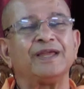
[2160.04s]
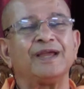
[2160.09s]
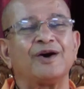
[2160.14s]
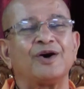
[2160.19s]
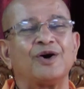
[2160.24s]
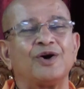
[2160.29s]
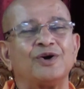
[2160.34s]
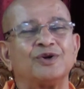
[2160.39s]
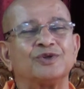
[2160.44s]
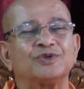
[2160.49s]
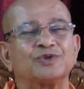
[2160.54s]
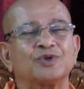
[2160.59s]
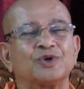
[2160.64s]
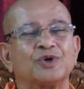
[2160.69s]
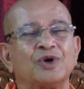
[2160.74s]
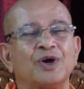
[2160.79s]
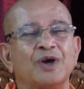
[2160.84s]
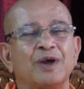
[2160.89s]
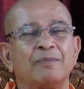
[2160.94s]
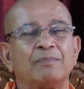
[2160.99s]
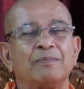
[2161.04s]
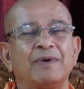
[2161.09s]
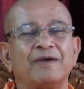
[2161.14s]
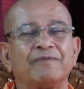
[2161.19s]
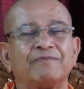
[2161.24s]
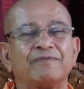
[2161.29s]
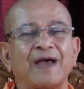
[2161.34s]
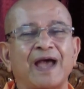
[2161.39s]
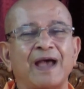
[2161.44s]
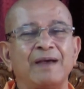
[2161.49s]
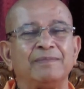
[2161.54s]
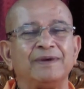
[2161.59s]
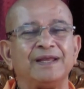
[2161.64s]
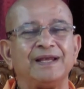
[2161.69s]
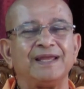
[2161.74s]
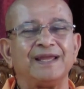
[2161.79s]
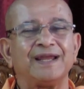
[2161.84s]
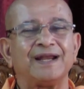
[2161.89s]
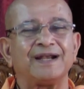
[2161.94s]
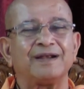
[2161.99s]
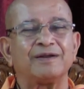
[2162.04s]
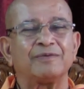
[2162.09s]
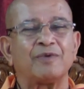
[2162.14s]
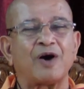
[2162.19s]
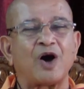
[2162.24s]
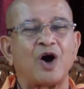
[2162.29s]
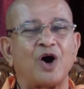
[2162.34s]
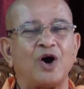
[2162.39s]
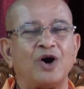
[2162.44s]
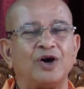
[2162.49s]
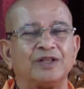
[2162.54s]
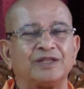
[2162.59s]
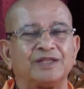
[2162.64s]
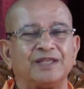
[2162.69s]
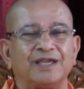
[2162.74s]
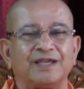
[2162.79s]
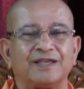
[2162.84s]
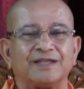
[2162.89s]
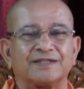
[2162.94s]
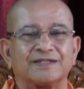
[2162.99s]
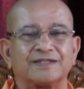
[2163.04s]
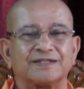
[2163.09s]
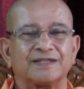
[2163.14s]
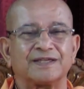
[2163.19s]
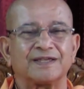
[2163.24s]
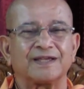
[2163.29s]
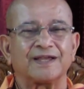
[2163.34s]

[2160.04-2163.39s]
also, my family and all things,